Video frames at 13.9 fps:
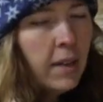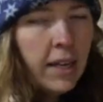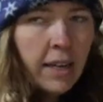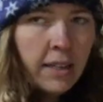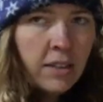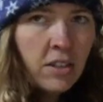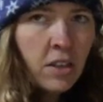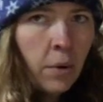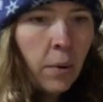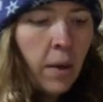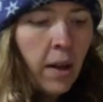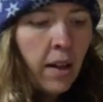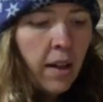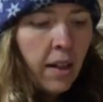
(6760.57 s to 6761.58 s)
and so
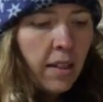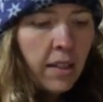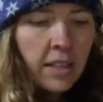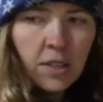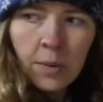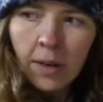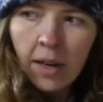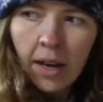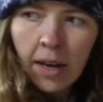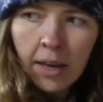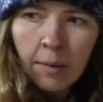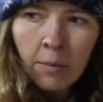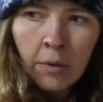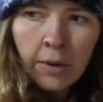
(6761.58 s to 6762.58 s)
this one I
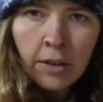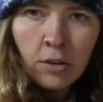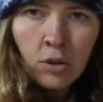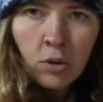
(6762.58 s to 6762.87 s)
am going